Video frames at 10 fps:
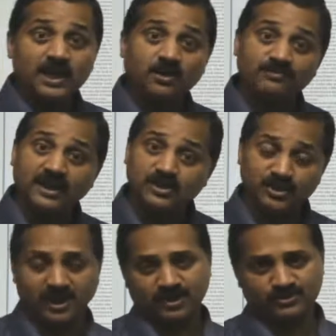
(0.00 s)
of their
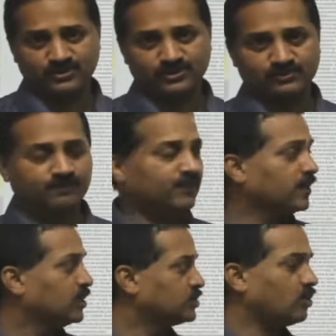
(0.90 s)
shares.
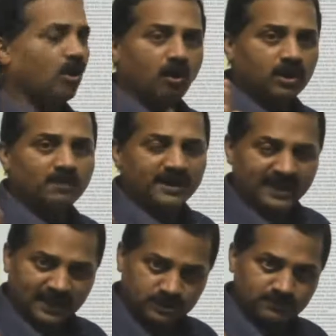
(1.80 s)
So all the money
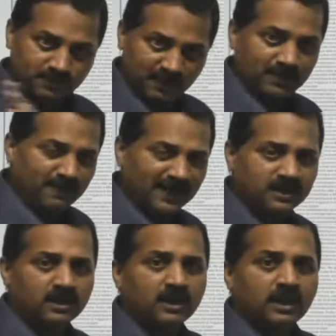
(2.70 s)
has to be paid back.